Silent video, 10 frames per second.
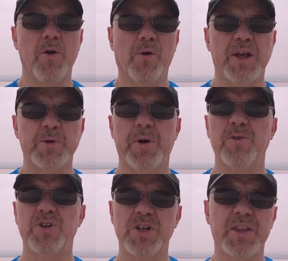long
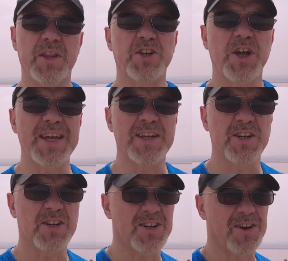exposures in this heat
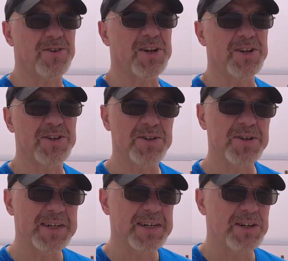is starting to
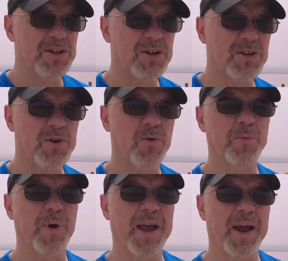just cause
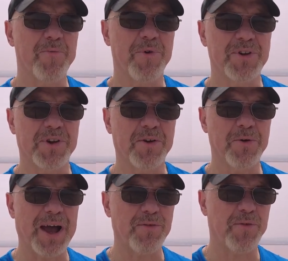my camera to
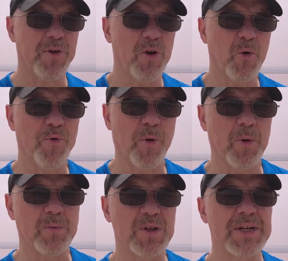have a few little
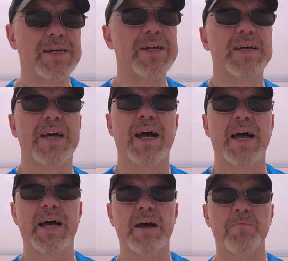problems.
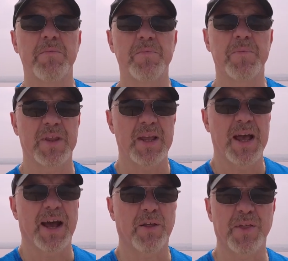Um,
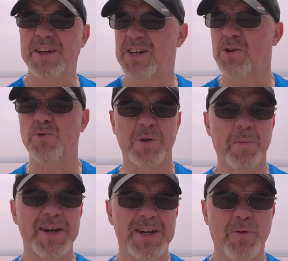and I think it's causing
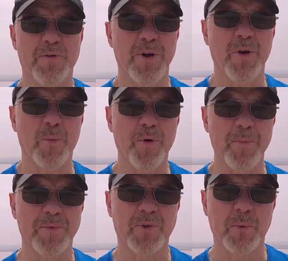me to have a few little
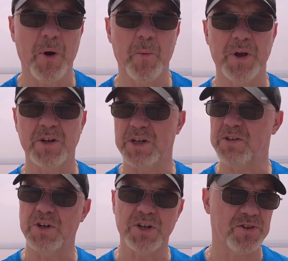problems as well because
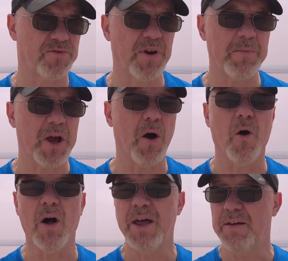it's extremely
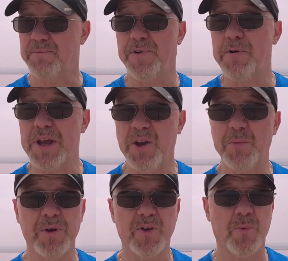hot, very
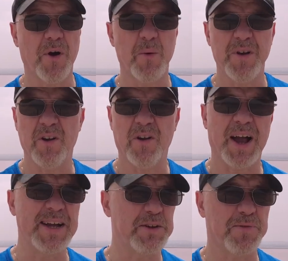humid as well. We've got like
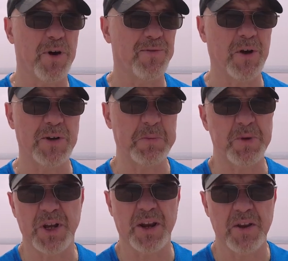85,
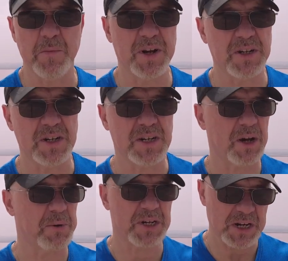90% humidity,
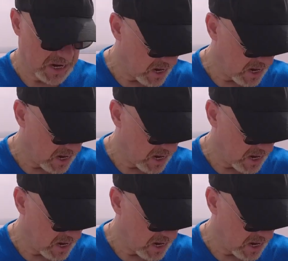so it's,